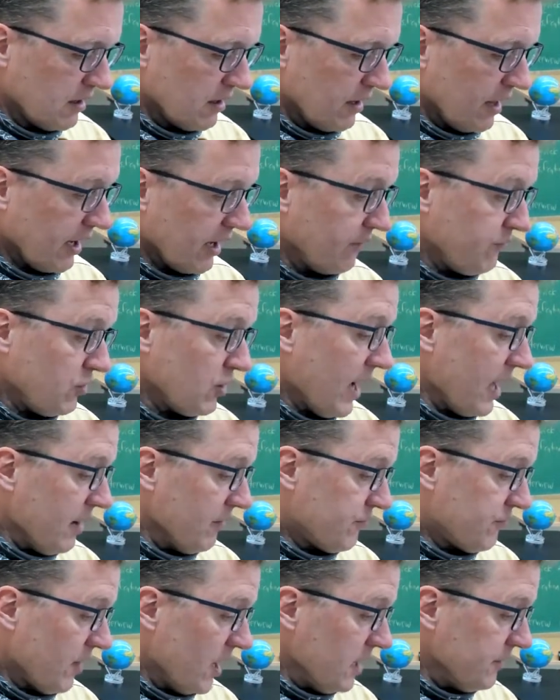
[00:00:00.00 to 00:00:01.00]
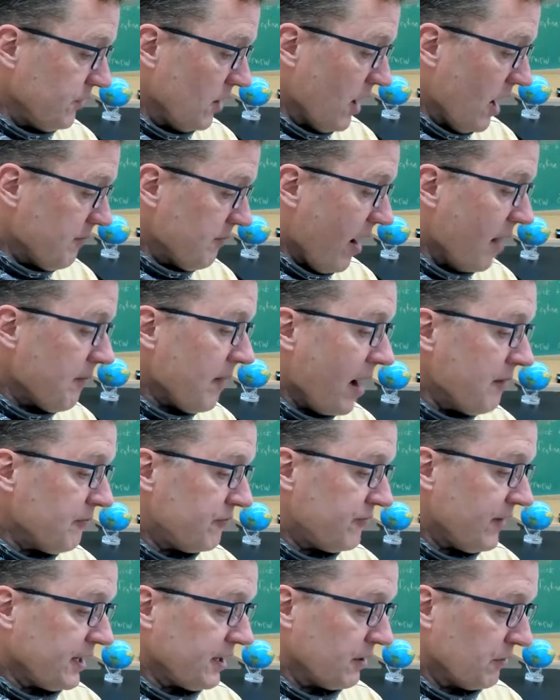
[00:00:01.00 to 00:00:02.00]
Like if you got it in front of you, I'm, I'm on
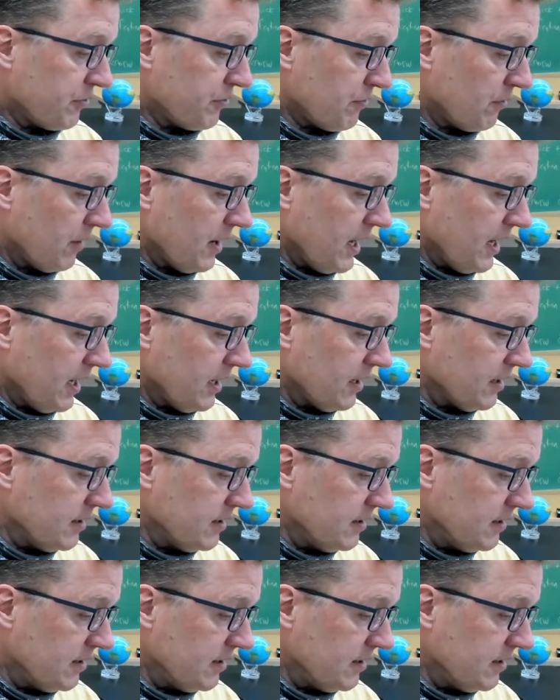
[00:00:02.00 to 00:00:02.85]
figure three.